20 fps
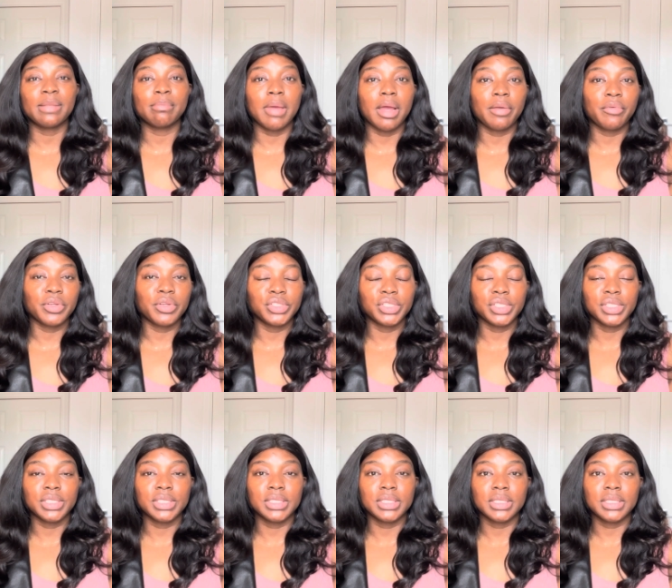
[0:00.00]

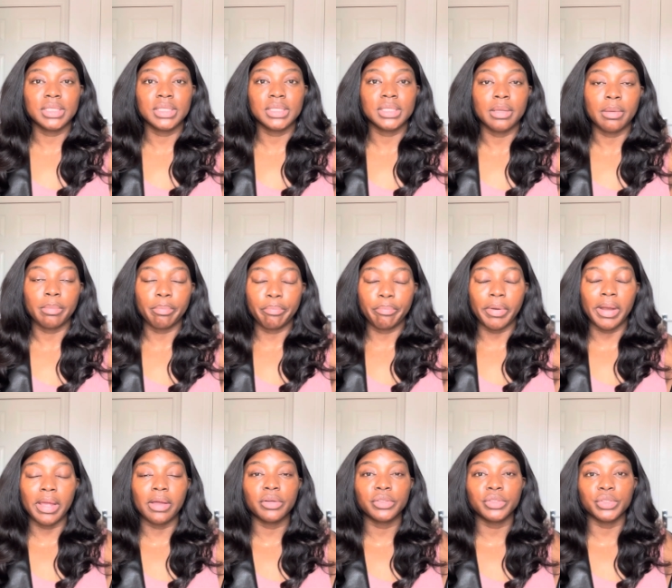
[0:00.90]
marriages
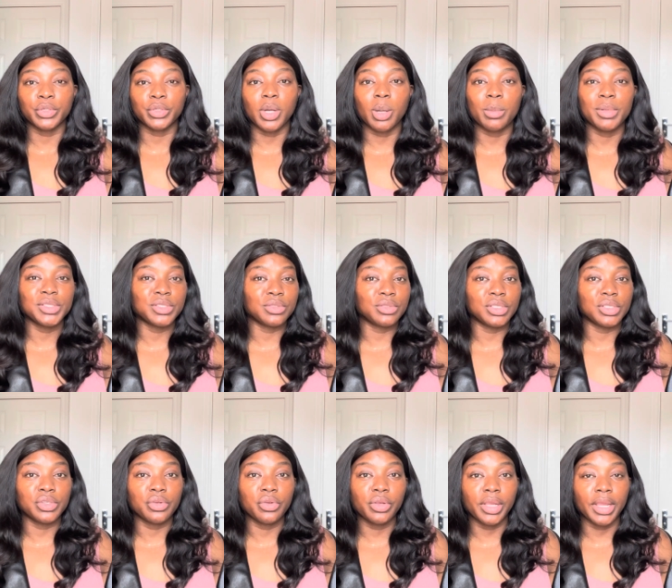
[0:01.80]
prior to coming to
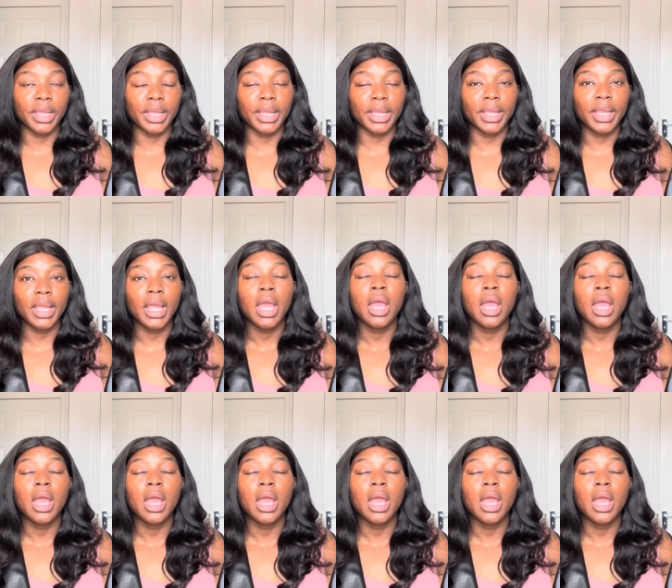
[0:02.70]
the UK,